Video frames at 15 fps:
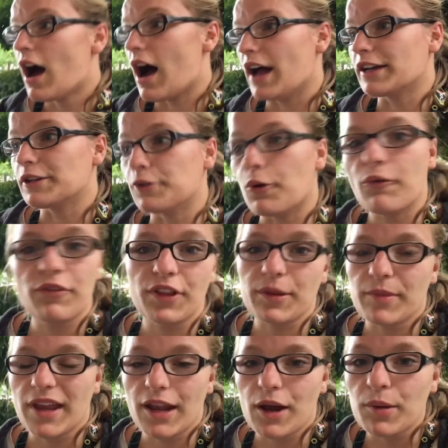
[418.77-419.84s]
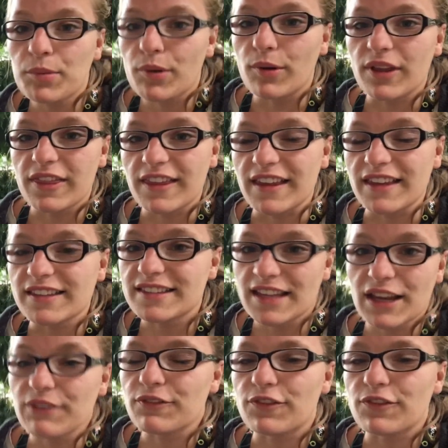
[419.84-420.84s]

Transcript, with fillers: I can hopefully meet up with the same